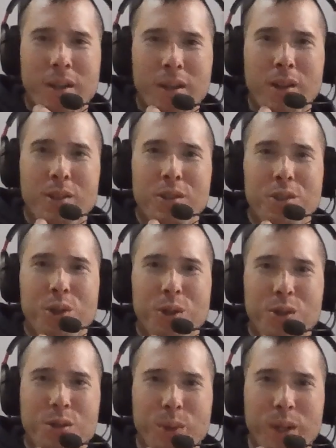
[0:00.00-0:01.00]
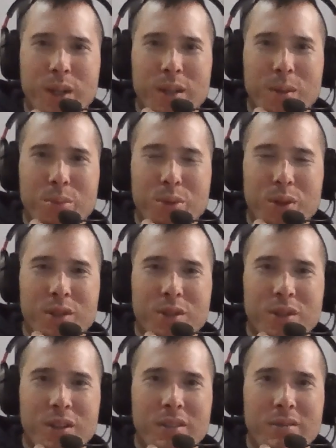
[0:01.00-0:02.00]
here's a short and sweet,
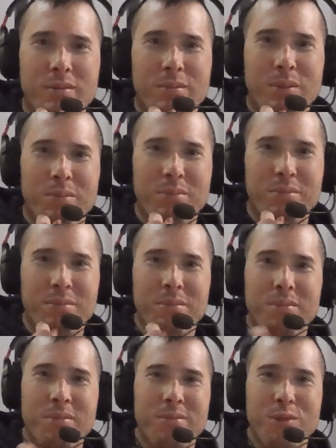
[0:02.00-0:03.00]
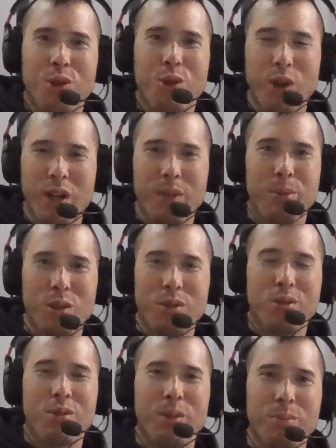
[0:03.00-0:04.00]
abridged, credible
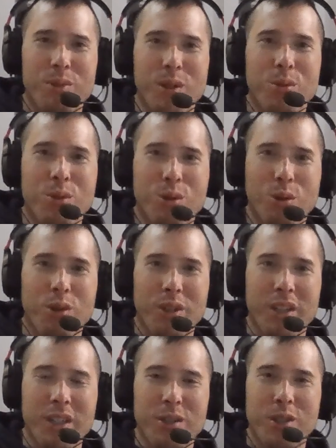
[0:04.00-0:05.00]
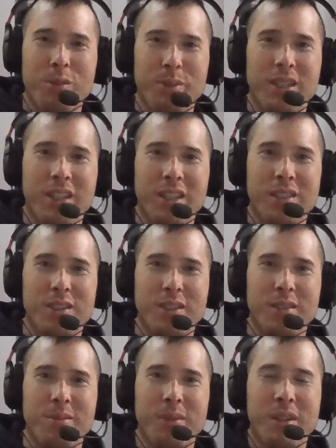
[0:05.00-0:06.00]
crypto Corgi
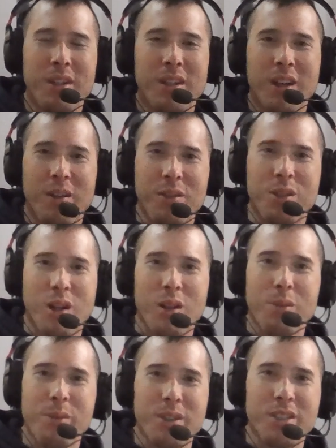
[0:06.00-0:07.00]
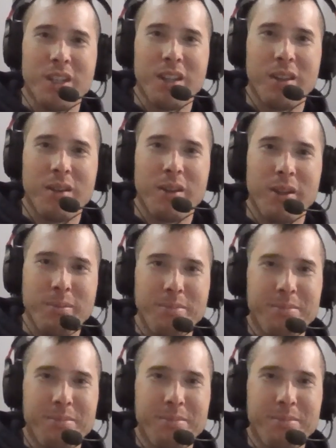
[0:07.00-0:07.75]
interpretation of the dollar milkshake theory.